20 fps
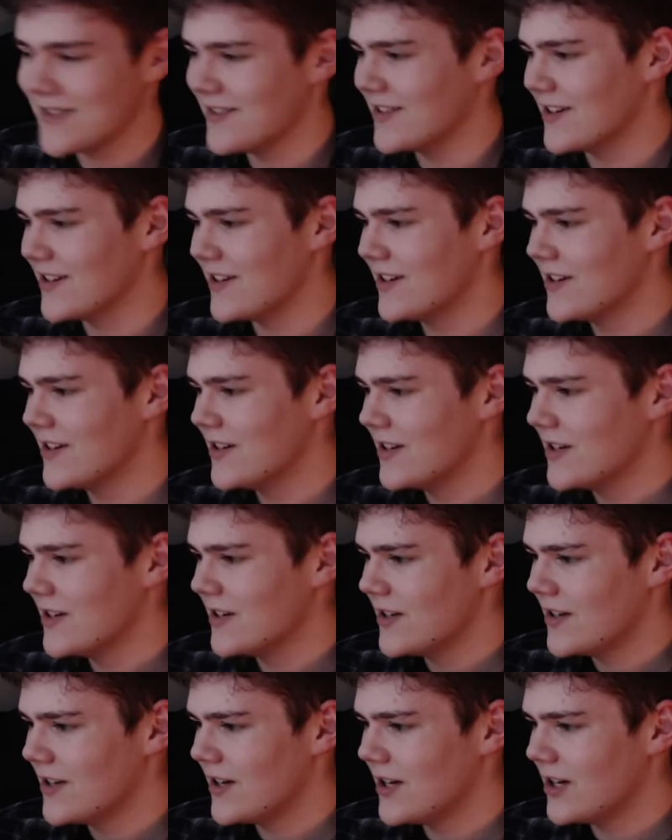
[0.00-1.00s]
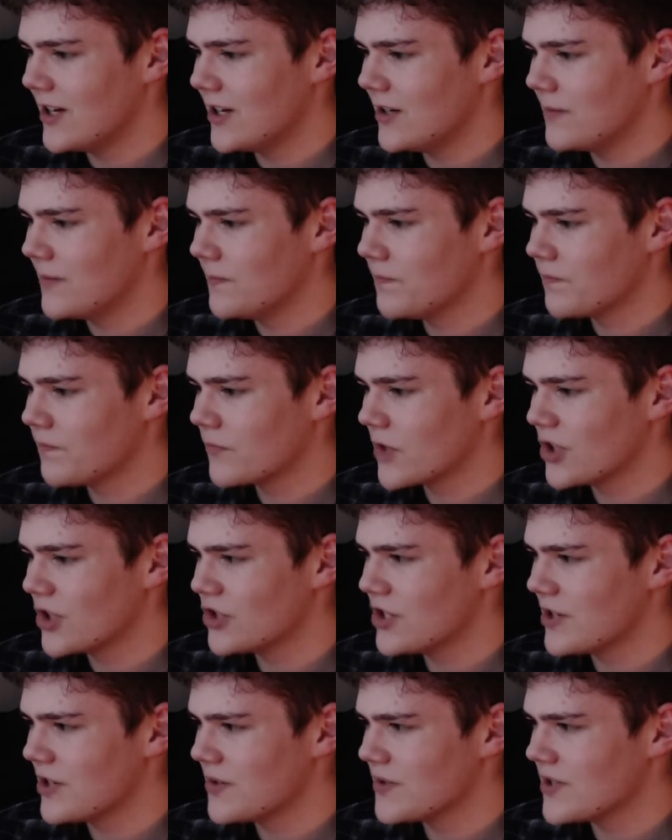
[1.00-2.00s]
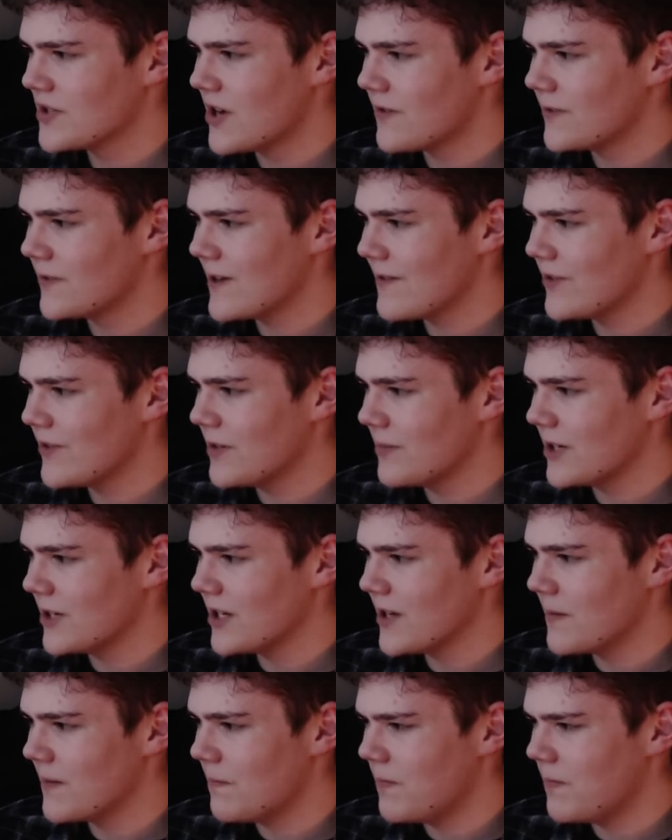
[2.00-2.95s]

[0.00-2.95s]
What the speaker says: You know, her channel's not for everybody.